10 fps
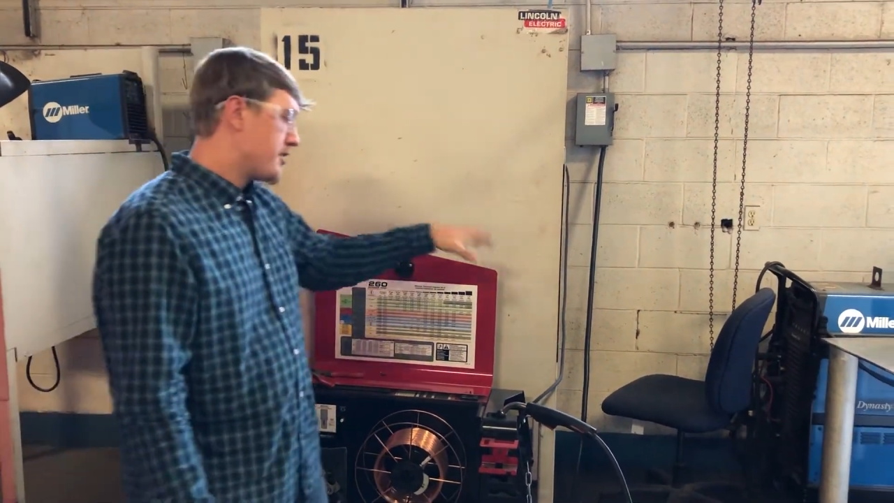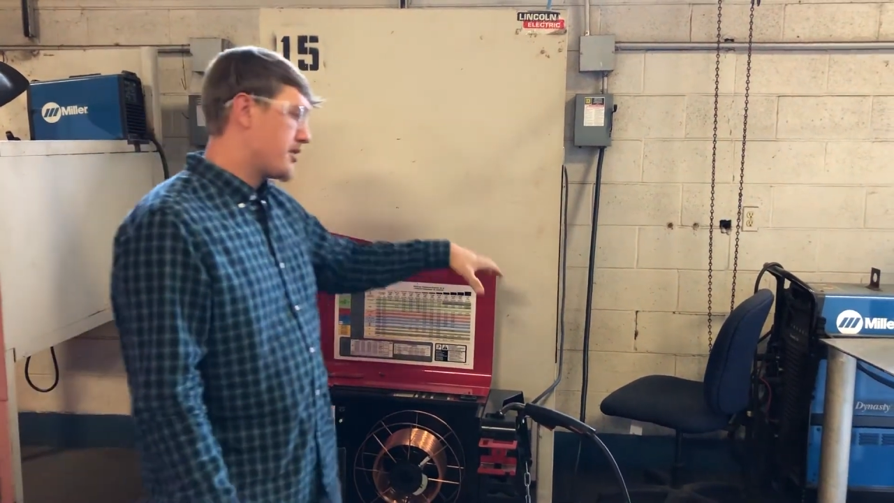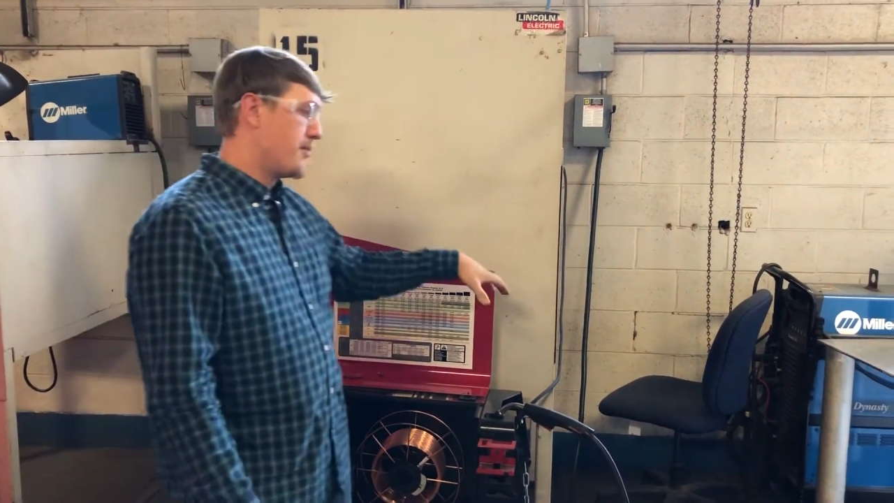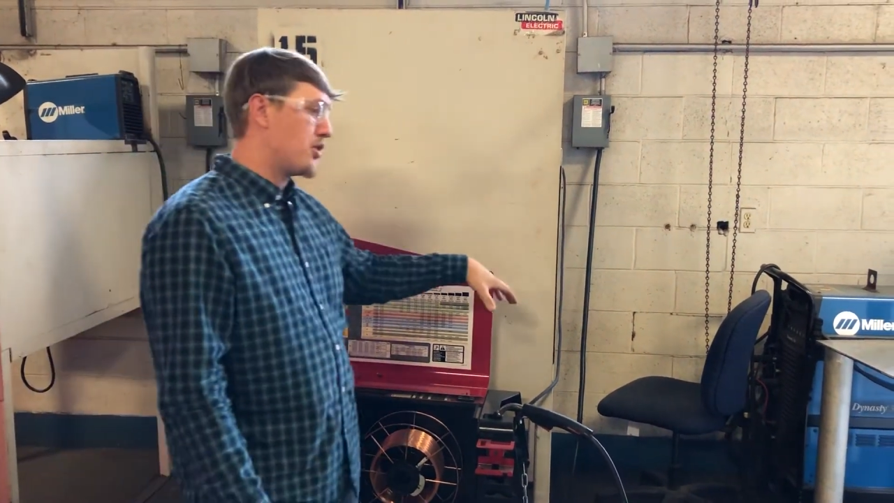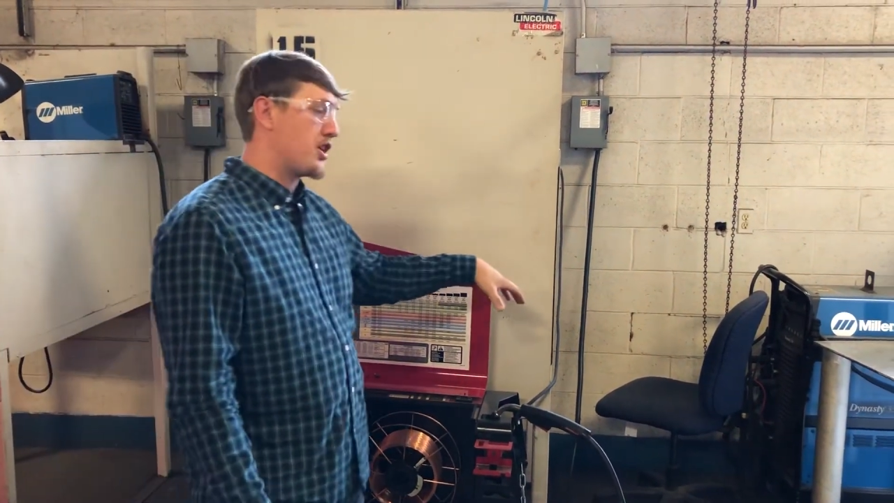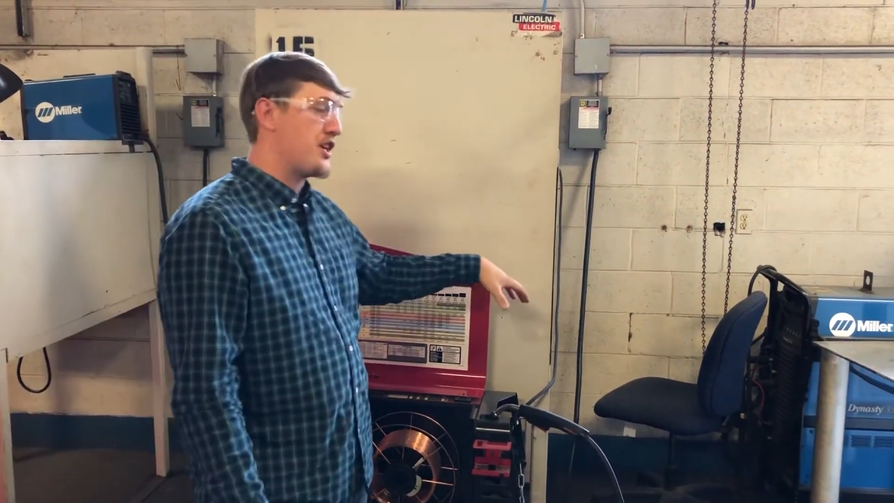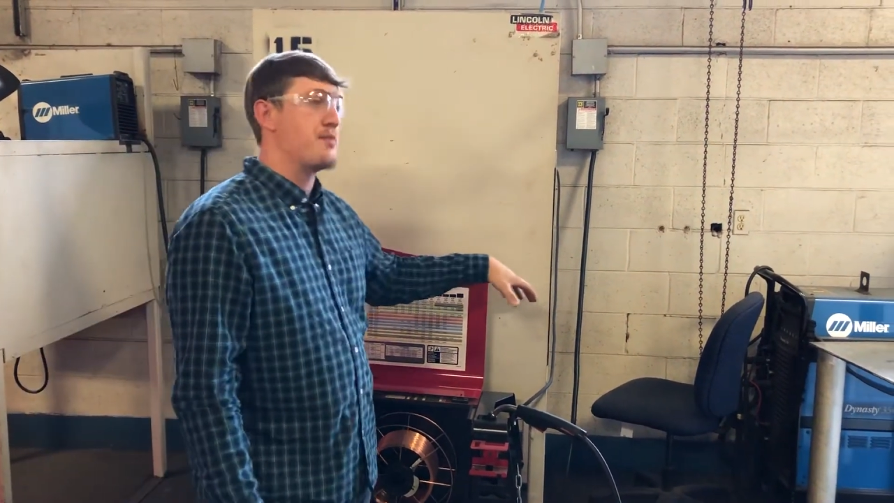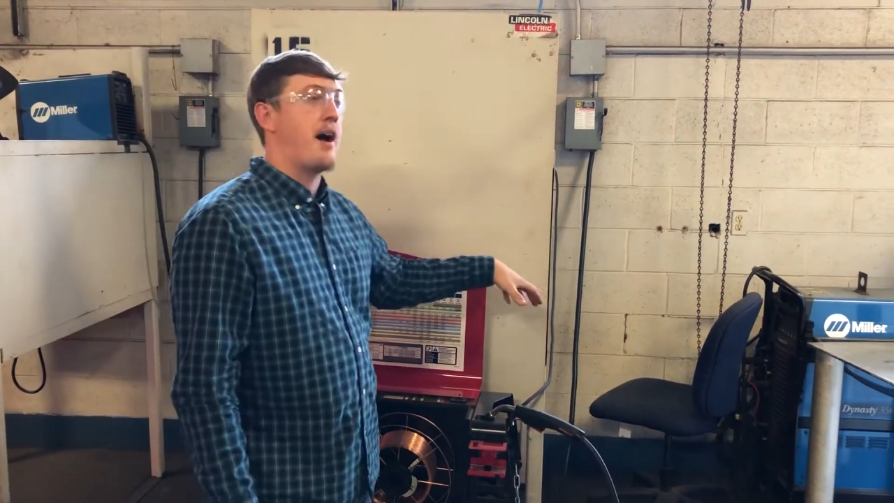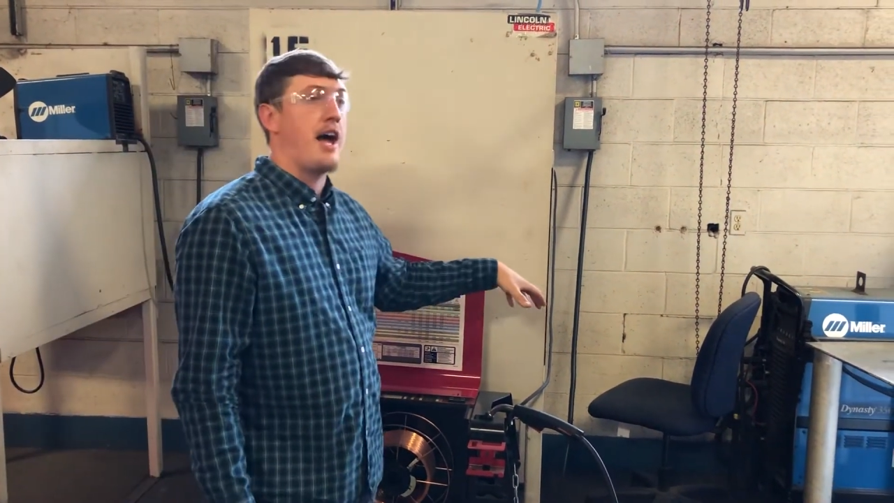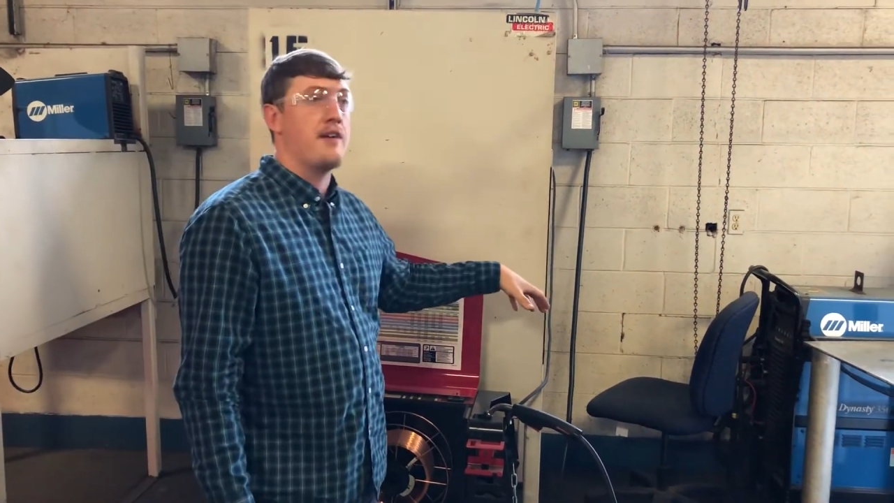Some
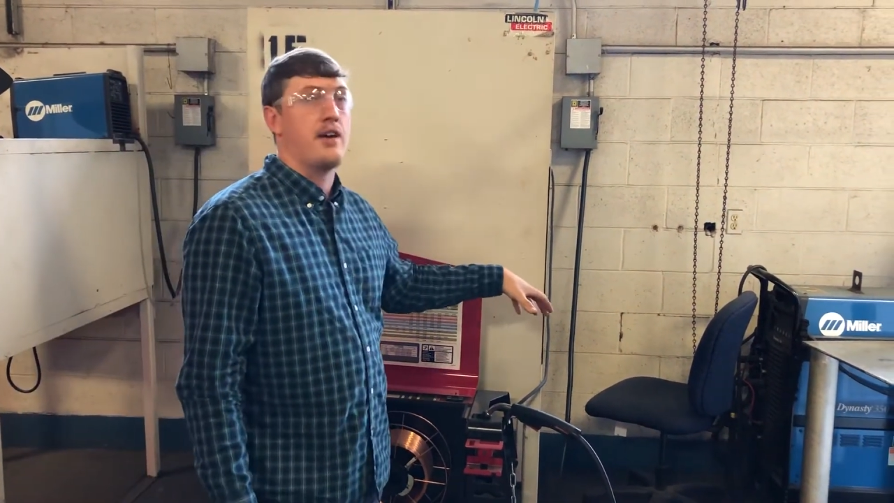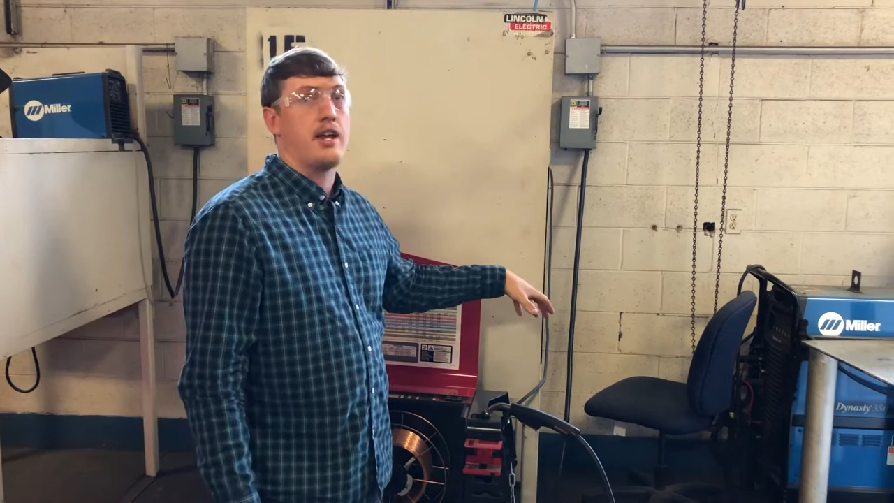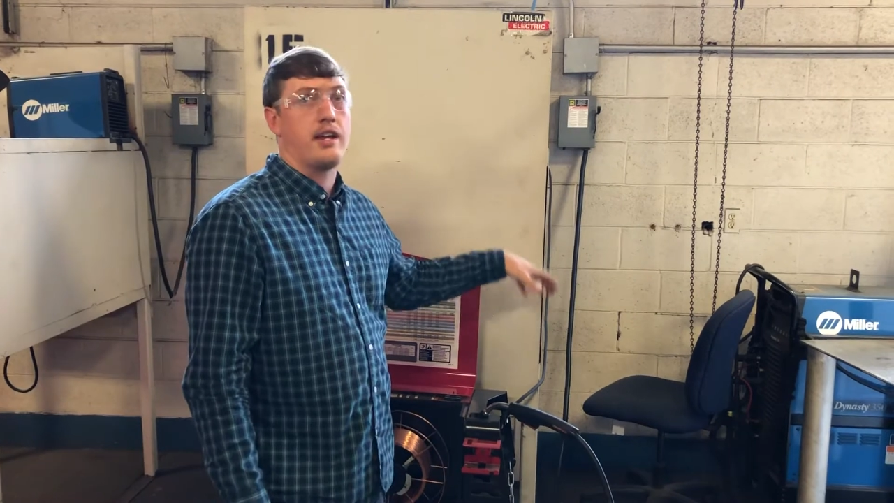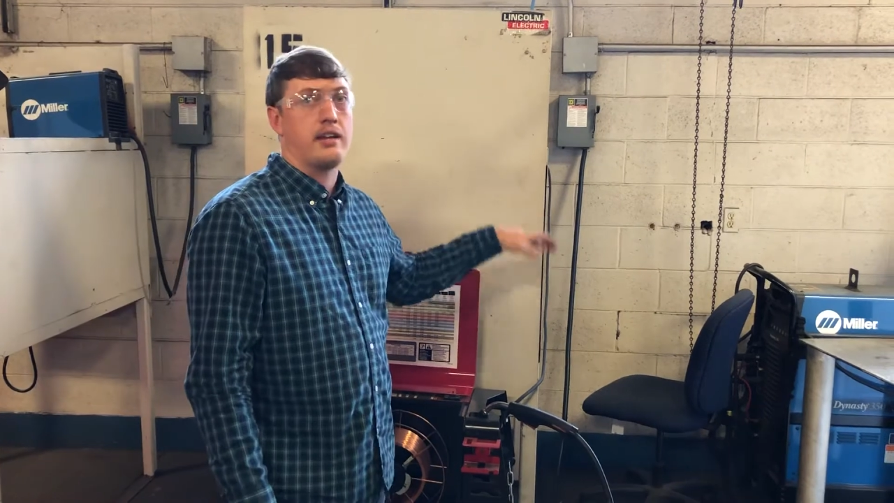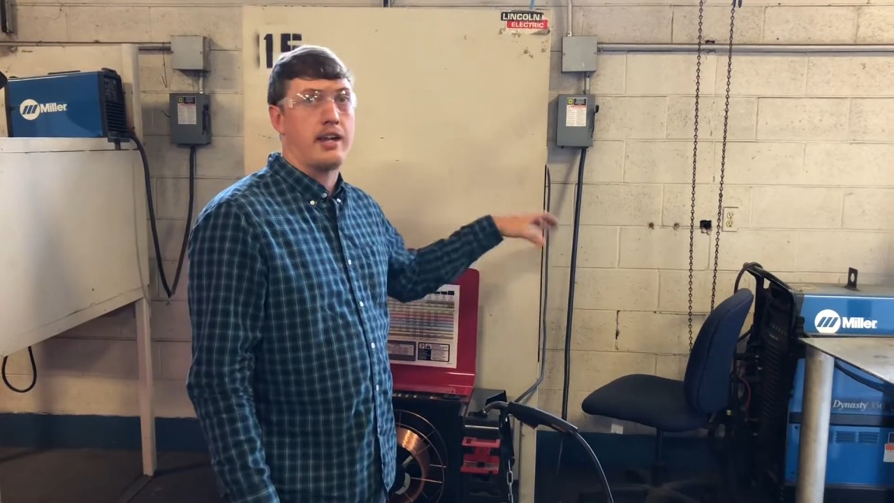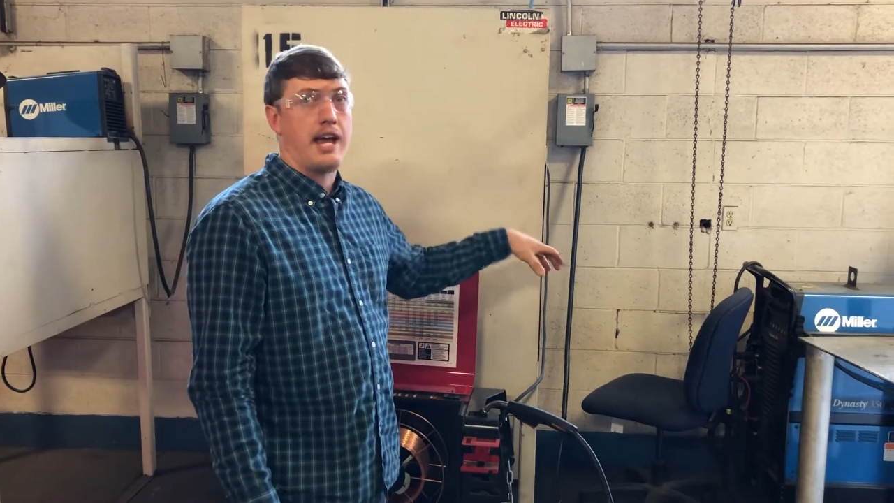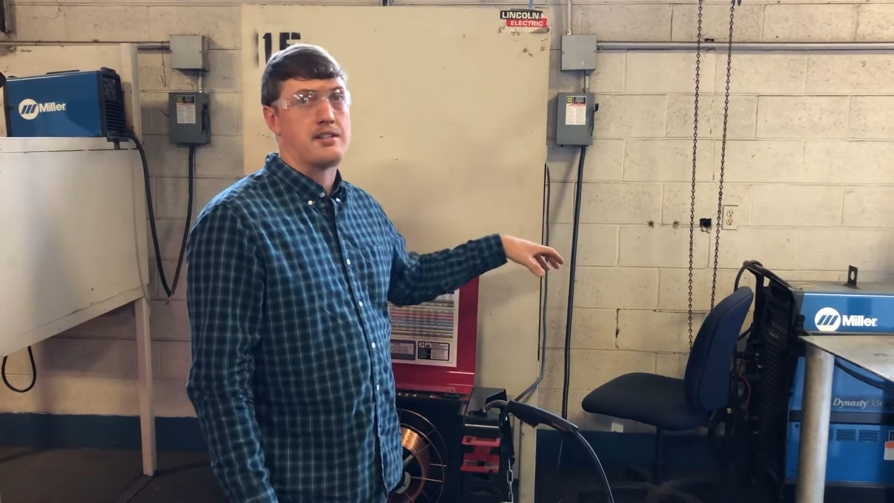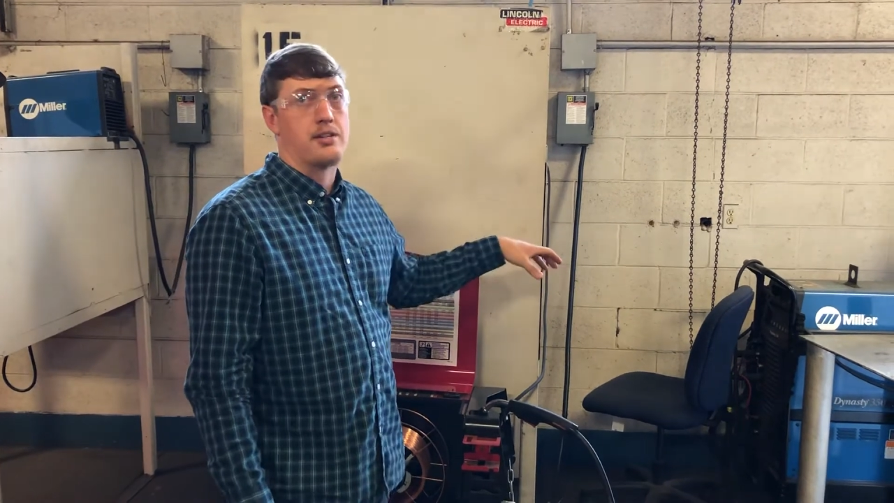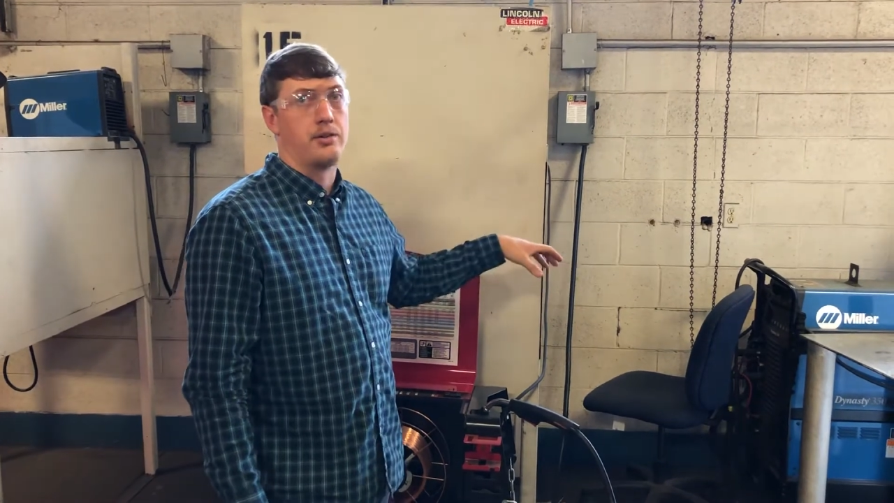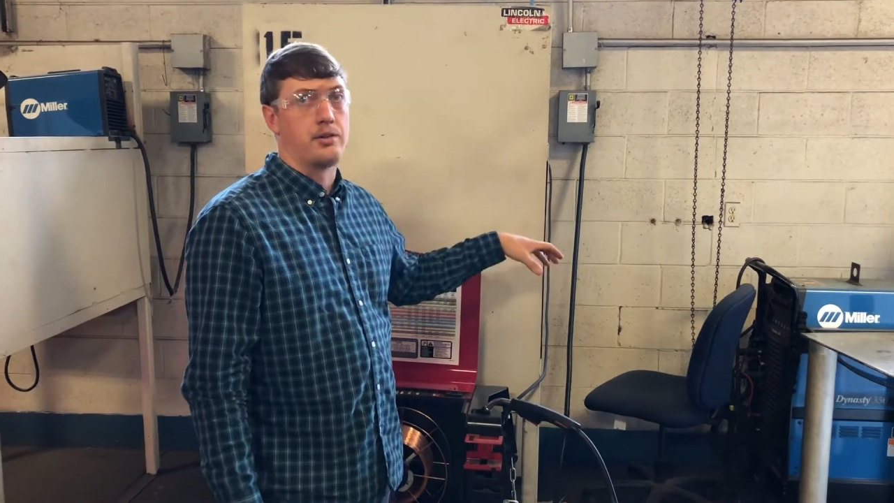machines might have a
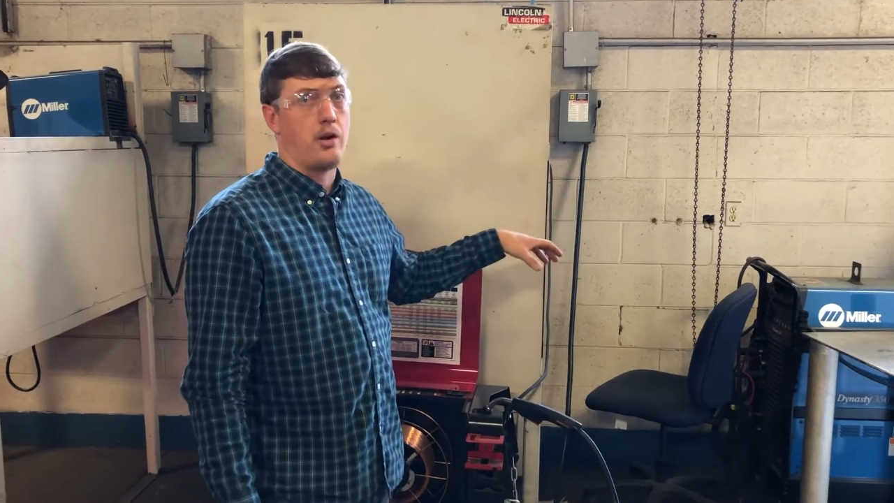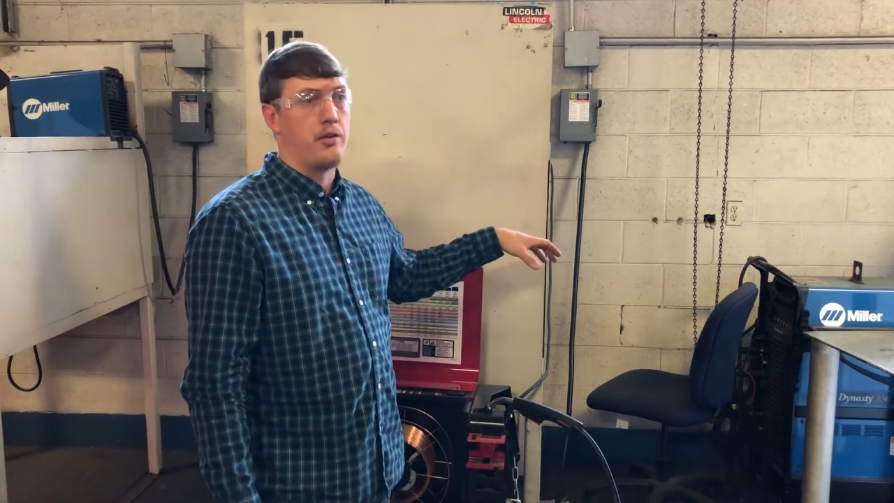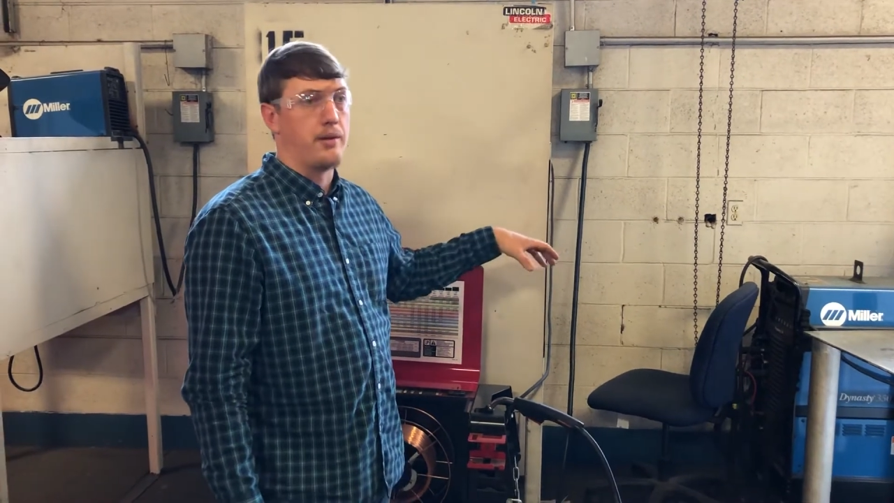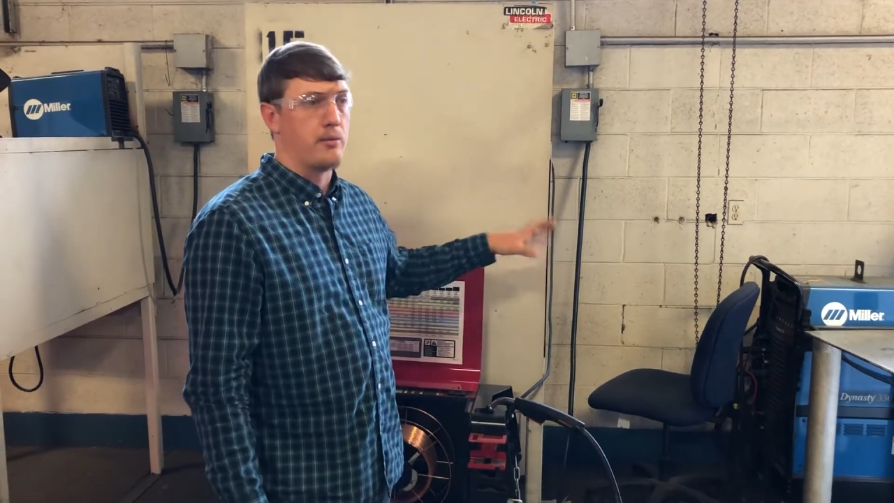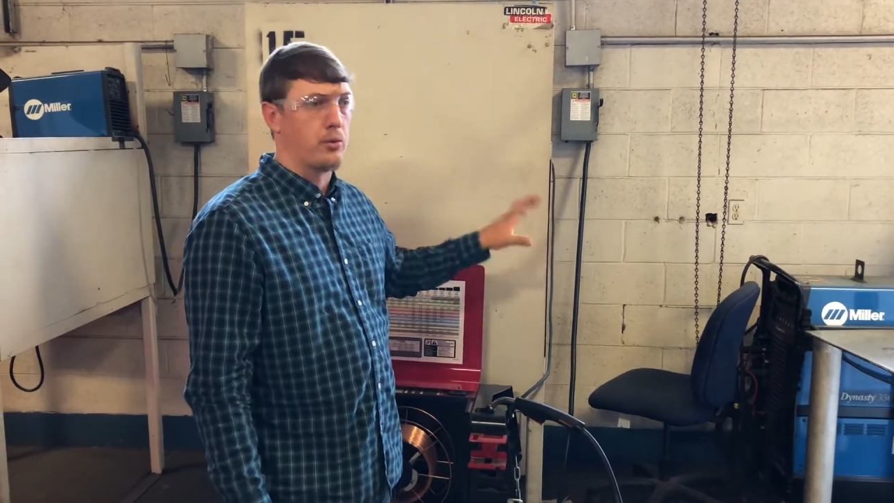gas cylinder on them,